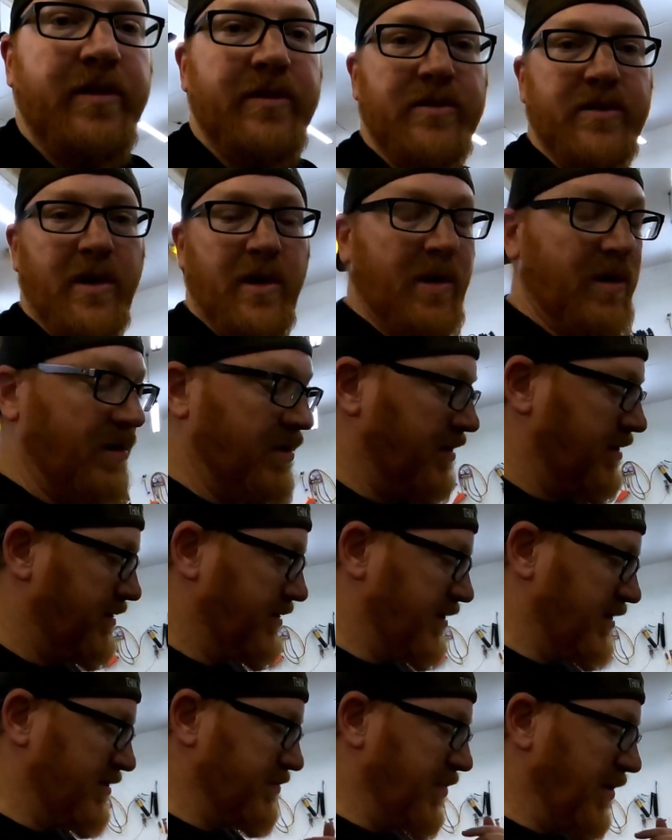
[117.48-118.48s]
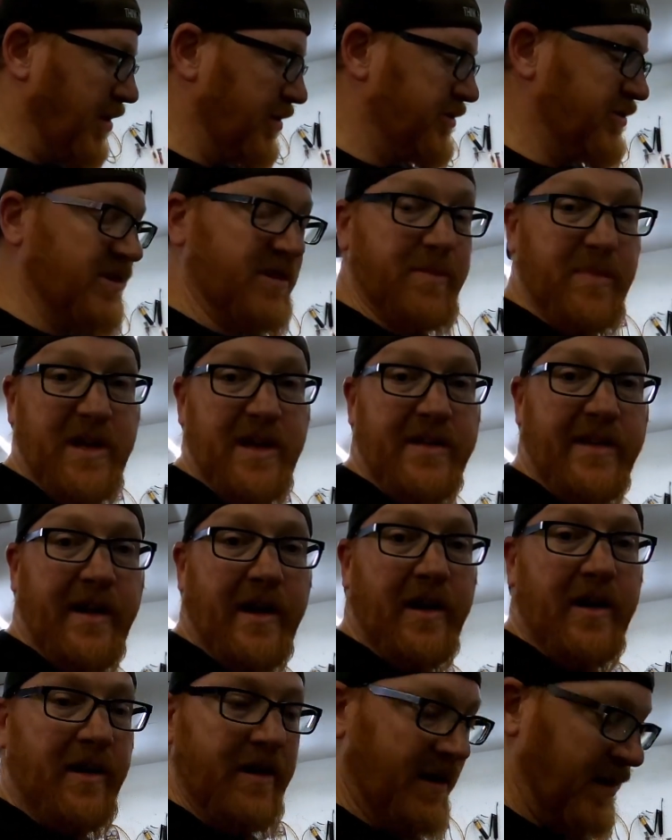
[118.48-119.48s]
So those bolts should be in
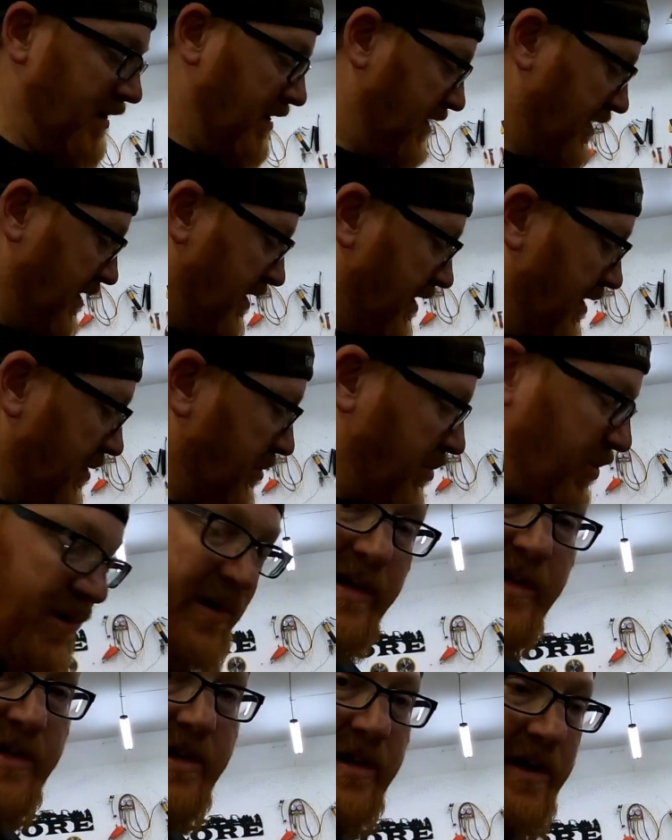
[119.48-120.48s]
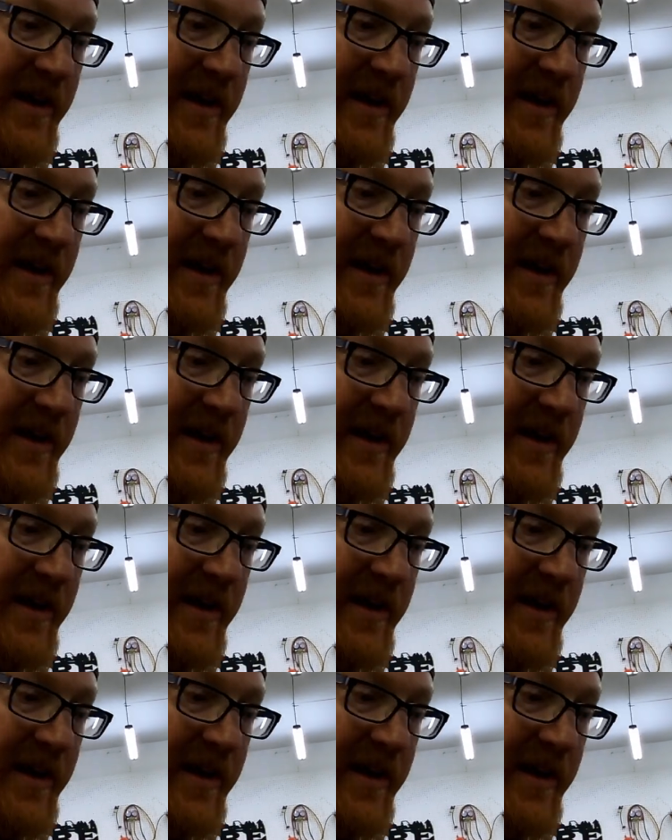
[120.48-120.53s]
there pretty